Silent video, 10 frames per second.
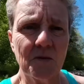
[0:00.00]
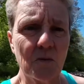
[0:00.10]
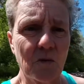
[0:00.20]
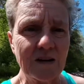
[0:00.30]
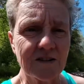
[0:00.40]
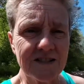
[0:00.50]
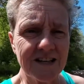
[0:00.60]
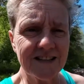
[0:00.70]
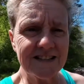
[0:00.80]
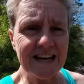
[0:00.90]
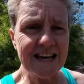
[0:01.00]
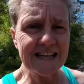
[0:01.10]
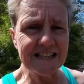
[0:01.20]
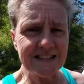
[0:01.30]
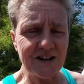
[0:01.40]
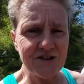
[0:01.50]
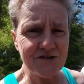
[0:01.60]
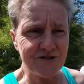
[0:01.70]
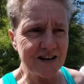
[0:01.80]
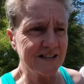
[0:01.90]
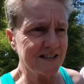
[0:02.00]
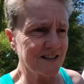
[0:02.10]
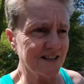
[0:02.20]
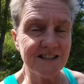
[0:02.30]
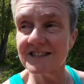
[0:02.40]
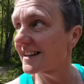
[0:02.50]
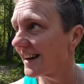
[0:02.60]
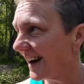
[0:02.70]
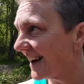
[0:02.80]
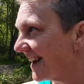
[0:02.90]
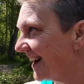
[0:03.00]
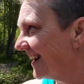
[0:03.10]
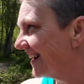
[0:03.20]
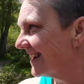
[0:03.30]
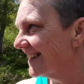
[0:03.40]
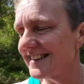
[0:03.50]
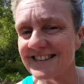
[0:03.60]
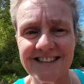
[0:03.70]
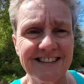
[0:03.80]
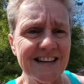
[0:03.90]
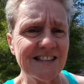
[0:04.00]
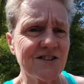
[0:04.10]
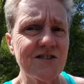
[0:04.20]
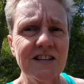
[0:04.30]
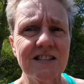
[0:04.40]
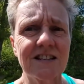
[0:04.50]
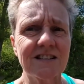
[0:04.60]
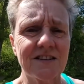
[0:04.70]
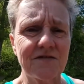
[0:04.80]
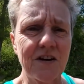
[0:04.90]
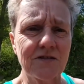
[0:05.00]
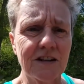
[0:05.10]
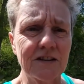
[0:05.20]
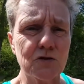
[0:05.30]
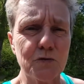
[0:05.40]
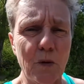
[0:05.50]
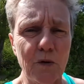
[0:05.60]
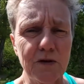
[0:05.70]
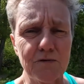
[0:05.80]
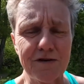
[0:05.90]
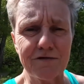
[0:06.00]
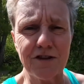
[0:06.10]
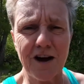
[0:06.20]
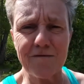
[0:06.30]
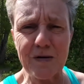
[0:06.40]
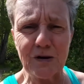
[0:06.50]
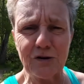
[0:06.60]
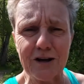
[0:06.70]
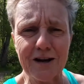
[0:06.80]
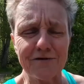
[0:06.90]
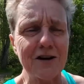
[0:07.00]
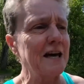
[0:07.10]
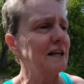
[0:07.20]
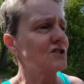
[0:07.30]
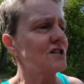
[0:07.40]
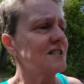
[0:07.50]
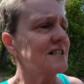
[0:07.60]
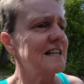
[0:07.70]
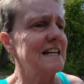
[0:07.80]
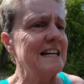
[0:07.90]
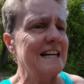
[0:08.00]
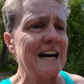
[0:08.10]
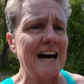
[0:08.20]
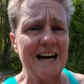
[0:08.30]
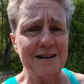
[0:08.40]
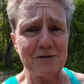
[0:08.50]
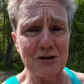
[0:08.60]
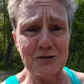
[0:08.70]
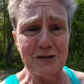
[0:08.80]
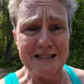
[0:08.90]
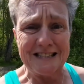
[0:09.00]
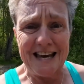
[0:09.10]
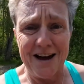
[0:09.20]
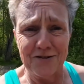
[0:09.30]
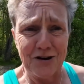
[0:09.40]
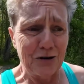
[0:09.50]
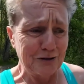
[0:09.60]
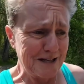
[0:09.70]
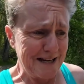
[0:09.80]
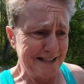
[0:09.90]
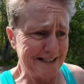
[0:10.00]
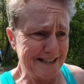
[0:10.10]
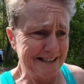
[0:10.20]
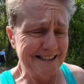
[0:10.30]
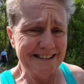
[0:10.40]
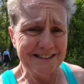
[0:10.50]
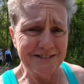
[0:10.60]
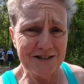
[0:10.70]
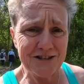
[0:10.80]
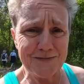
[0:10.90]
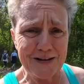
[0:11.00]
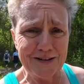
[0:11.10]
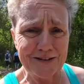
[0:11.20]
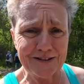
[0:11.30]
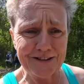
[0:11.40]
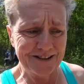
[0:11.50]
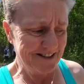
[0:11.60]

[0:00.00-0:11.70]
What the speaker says: Well, today's craziness. Today's craziness. I found a little spot in the river that I've been looking at for ages, and I'm going to go and see how cold it is. Wish me luck.